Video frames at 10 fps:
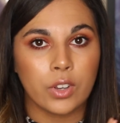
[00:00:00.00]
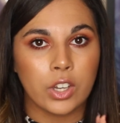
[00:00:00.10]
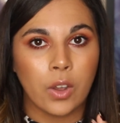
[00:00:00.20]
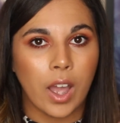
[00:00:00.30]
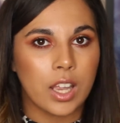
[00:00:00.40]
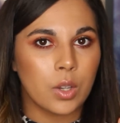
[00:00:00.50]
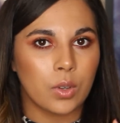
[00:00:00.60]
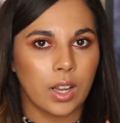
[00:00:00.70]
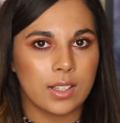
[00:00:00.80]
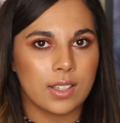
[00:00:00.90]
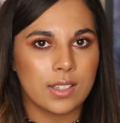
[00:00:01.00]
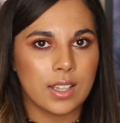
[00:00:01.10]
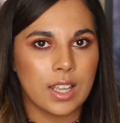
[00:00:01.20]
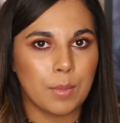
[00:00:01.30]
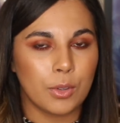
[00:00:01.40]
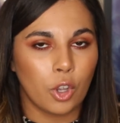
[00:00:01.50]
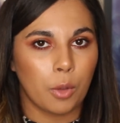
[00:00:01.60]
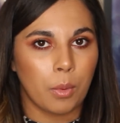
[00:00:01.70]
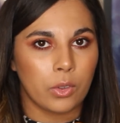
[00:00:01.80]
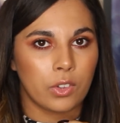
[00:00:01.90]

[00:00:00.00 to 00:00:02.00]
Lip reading: video and you'd like to see me talk about